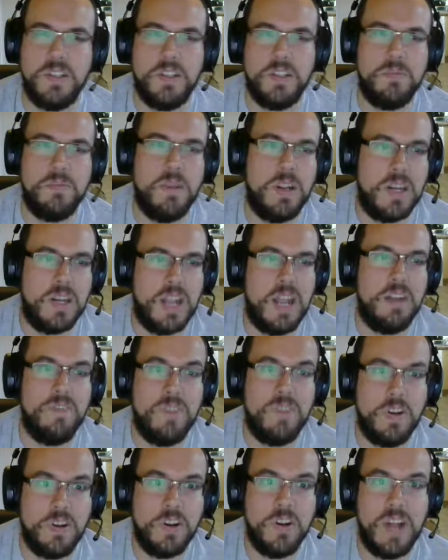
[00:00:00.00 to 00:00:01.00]
Just get a
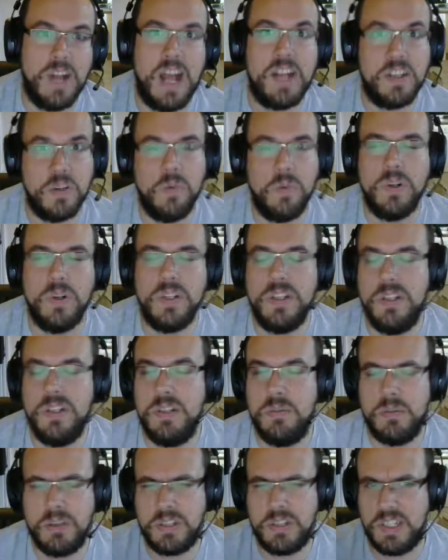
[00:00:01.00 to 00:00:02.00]
very good, adequate,
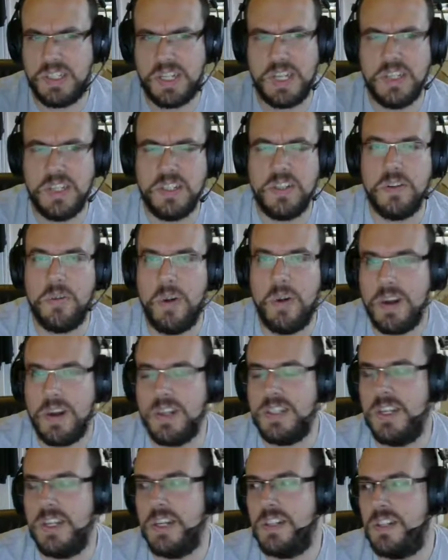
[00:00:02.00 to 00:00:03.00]
especially Zen 2
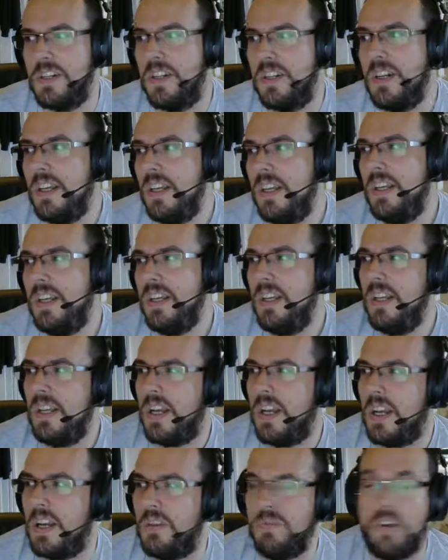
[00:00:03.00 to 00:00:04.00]
architecture
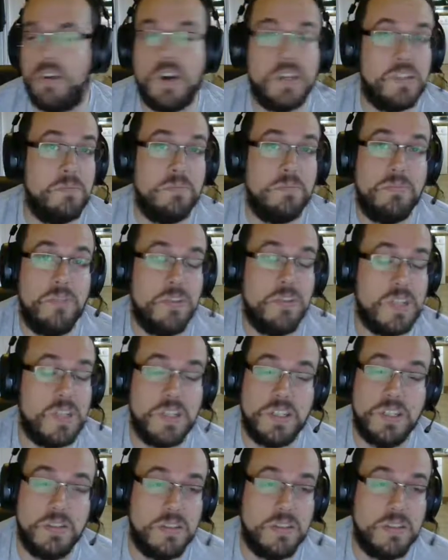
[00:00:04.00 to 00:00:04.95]
Ryzen processor.